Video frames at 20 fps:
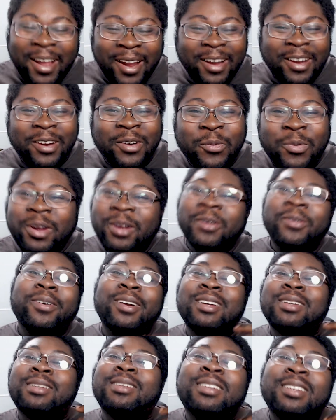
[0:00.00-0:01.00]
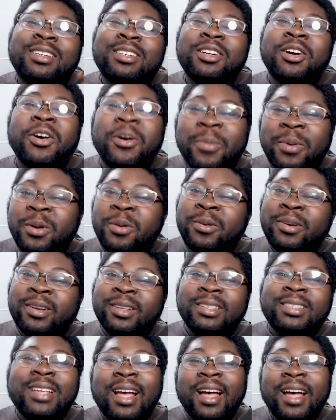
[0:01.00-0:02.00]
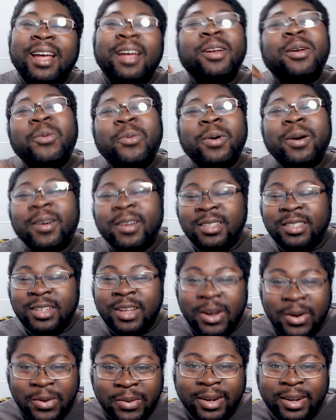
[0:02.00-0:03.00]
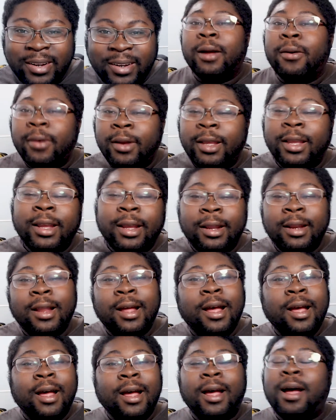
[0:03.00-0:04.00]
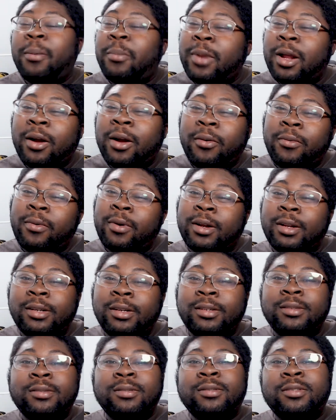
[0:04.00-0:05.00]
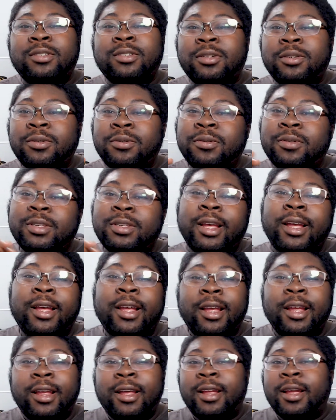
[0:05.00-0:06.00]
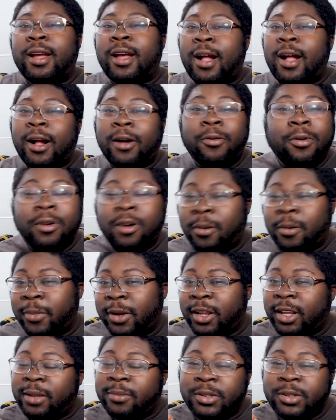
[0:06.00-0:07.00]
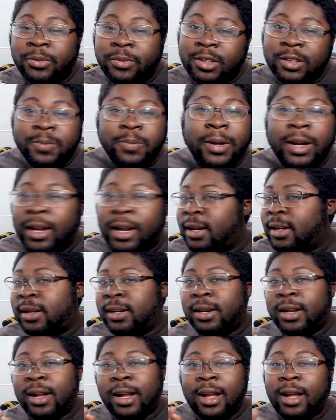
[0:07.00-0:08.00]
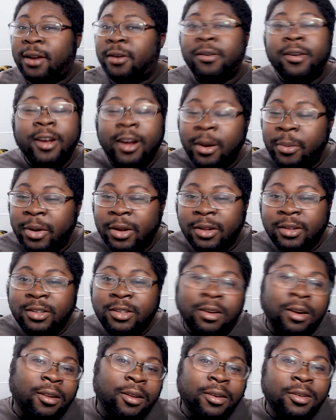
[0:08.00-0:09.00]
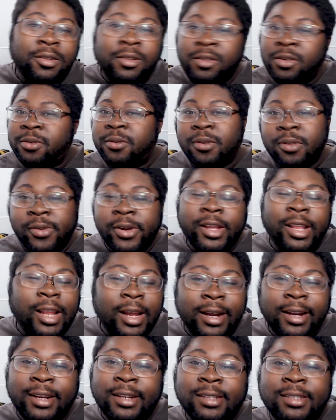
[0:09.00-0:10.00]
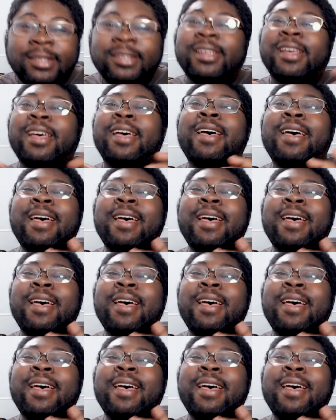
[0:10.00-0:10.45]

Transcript: and we don't get to determine or decide where it's going. Now again, I'm not one to say I want all my games in one spot. I don't care about installing 2 or 3 clients.